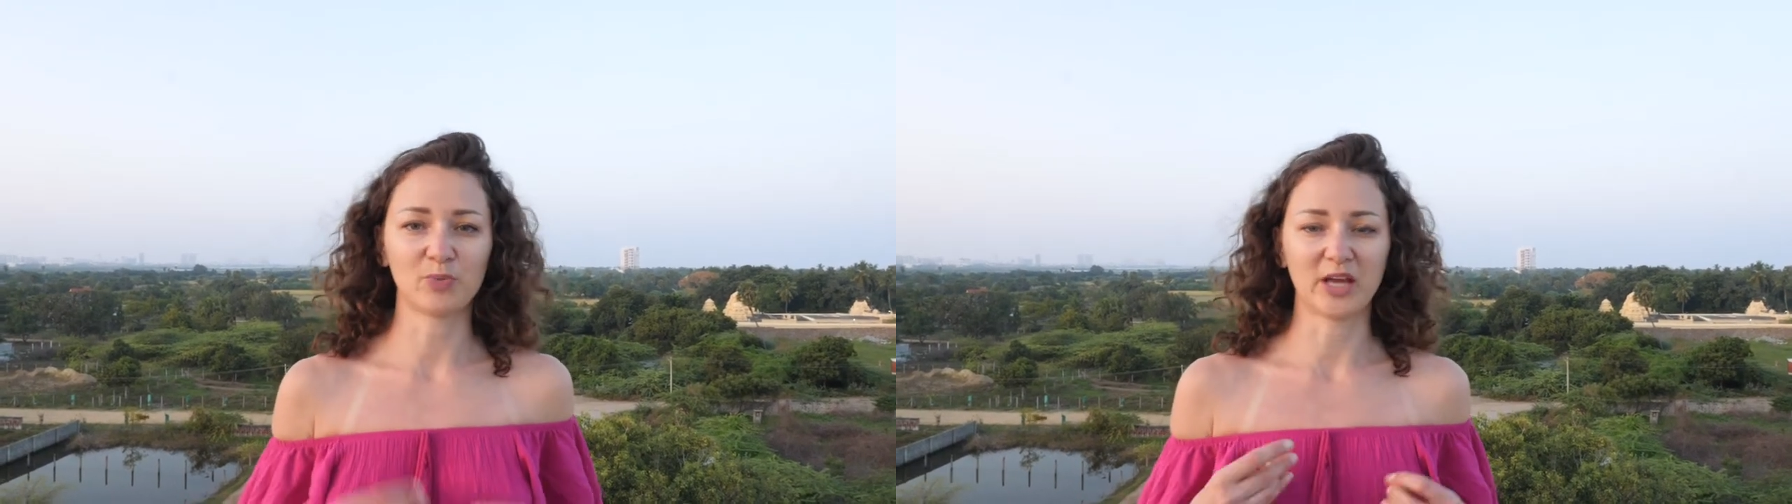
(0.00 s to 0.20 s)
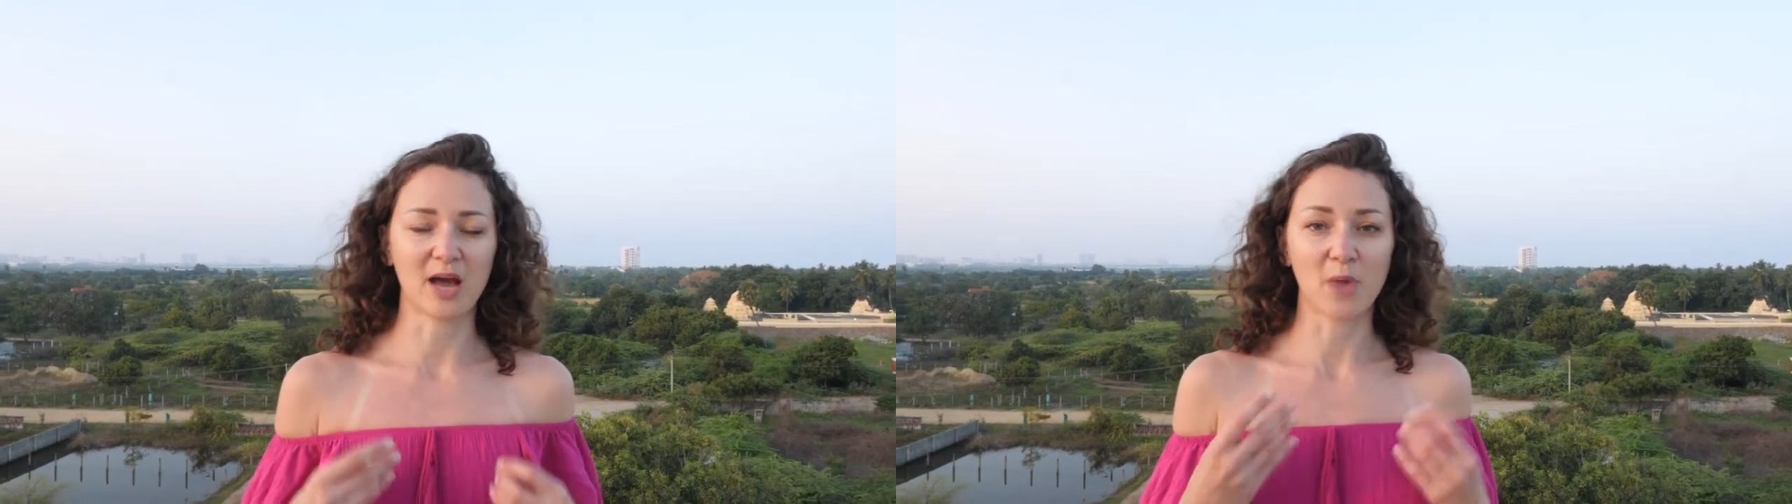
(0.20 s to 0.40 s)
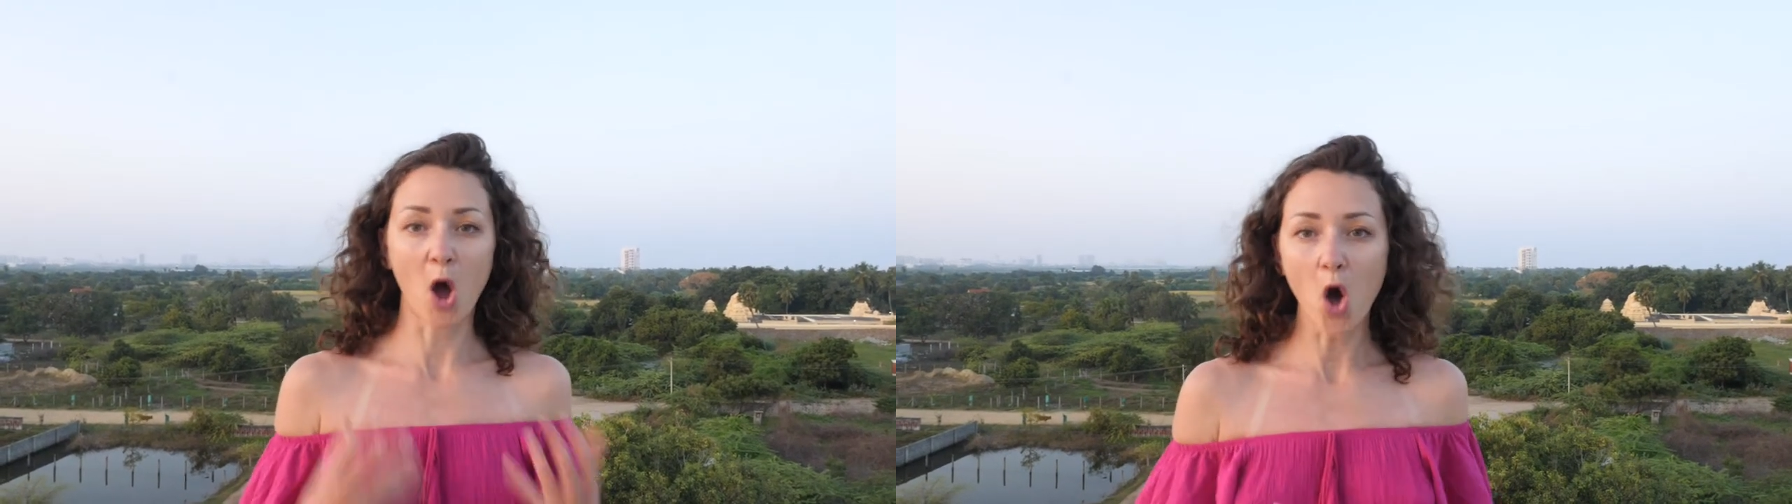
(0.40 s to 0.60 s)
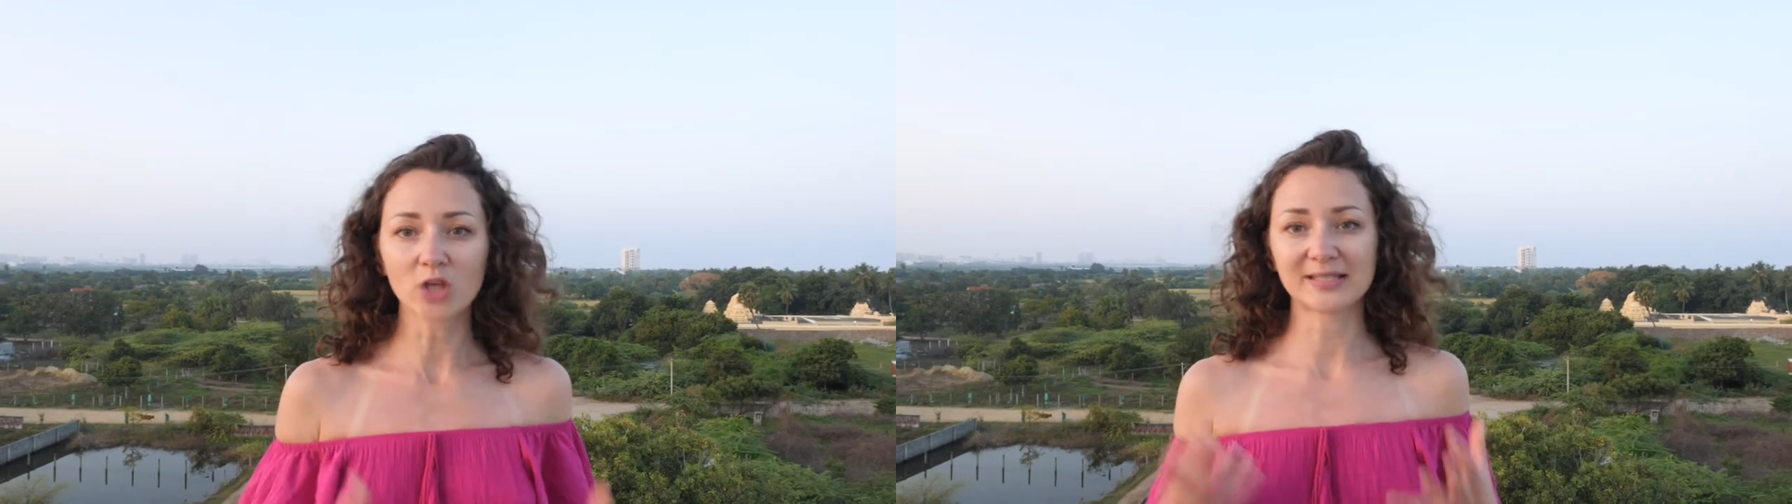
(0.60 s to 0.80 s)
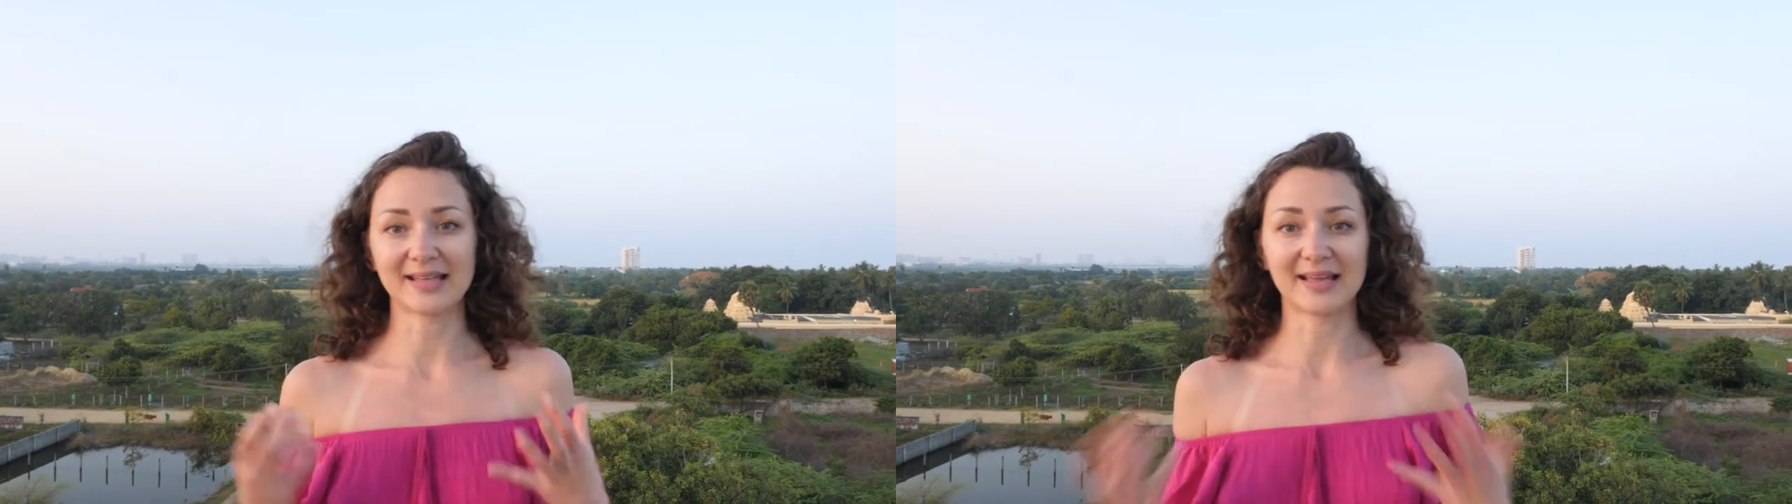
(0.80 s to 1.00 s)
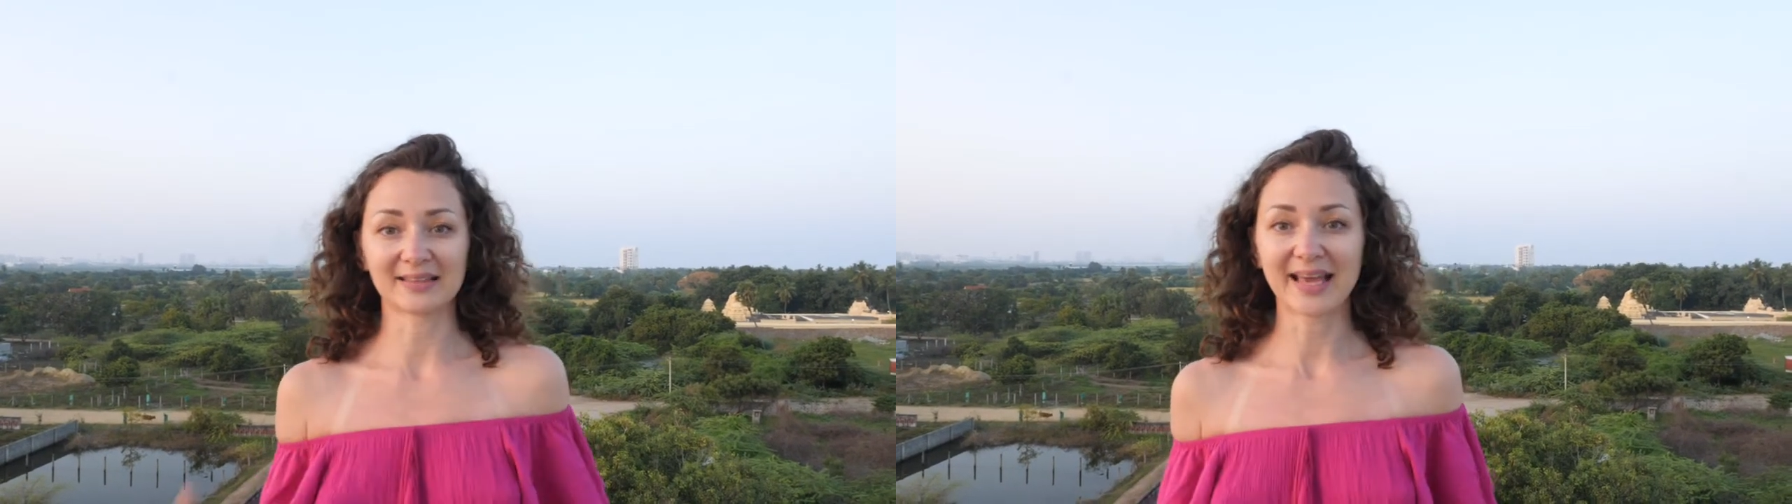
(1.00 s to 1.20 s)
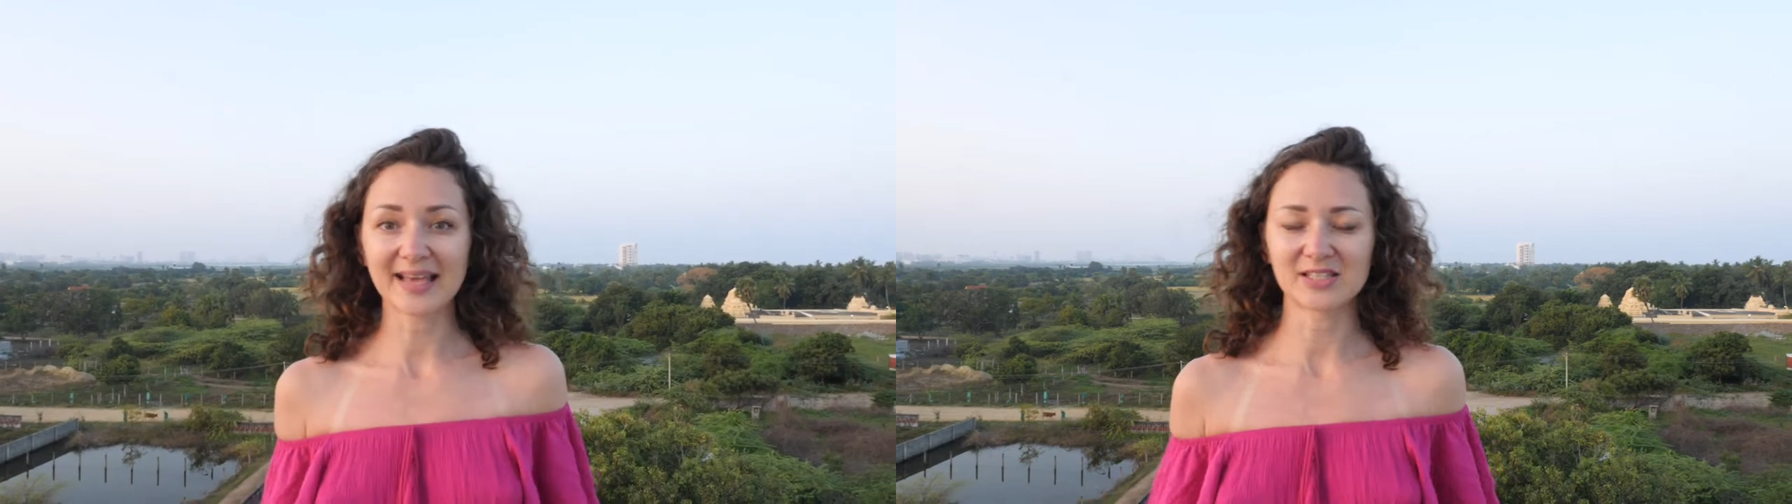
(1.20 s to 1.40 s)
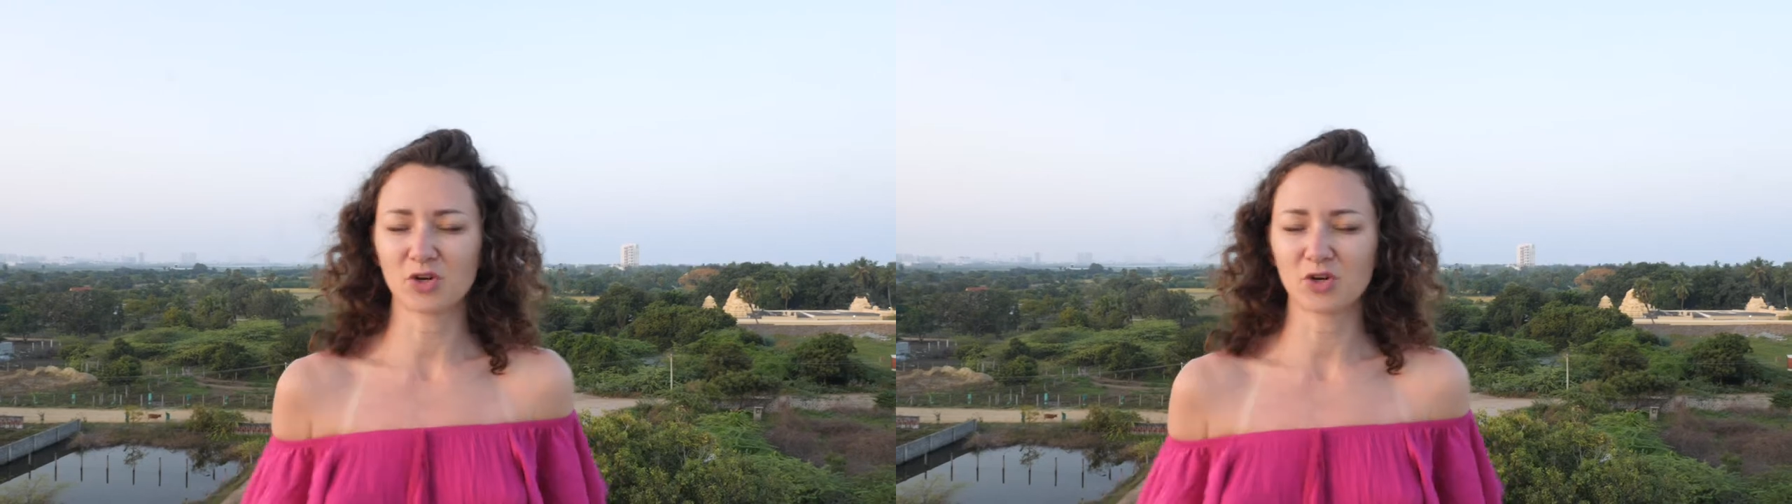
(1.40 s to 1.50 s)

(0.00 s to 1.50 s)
become a host and guest,